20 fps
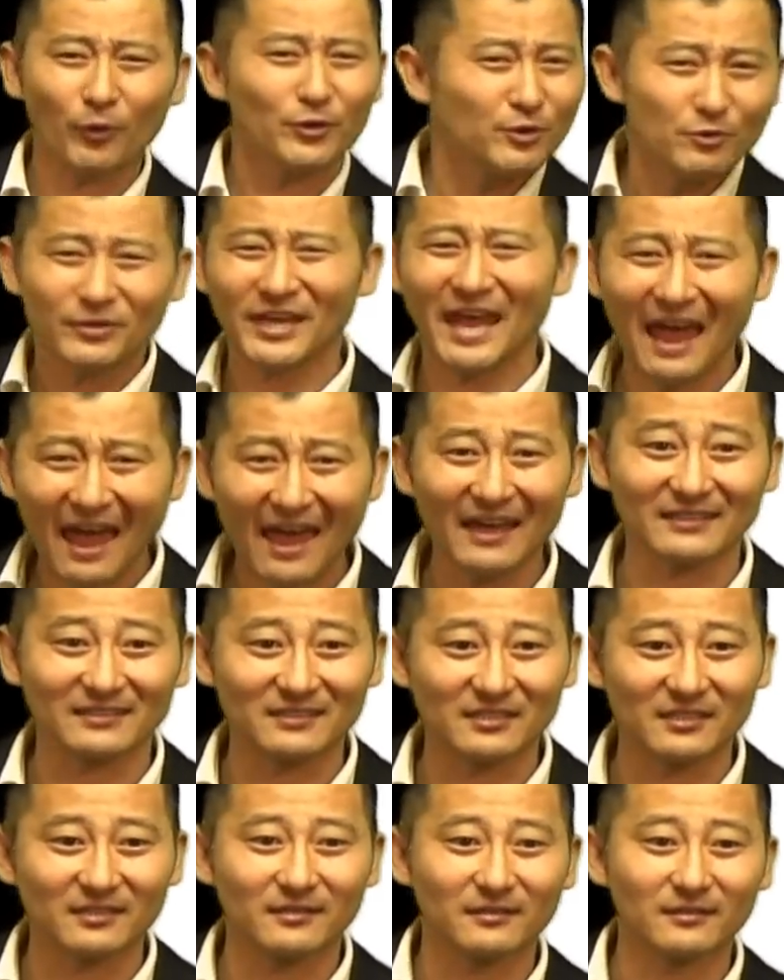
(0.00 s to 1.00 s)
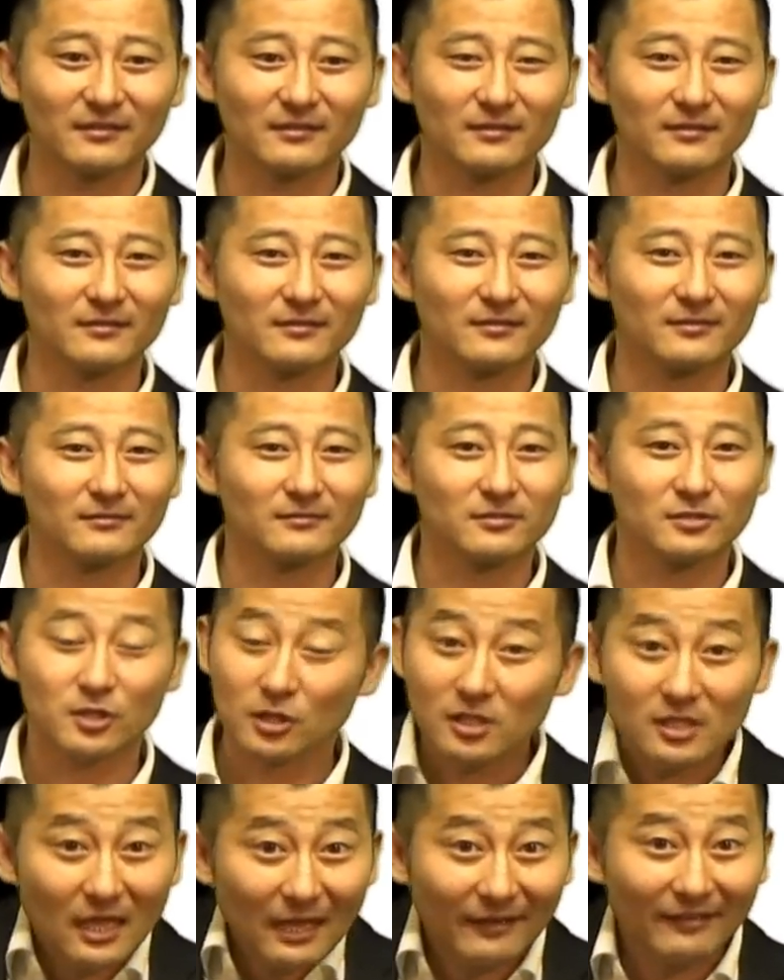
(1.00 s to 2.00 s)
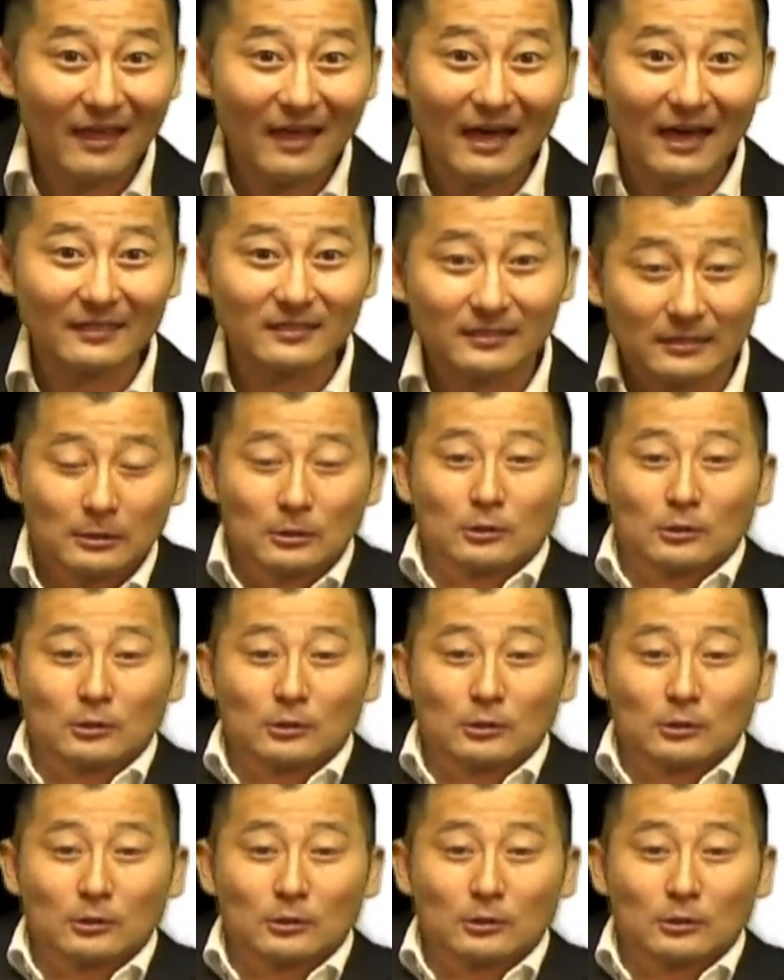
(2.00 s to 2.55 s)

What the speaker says: you can't. Just like that.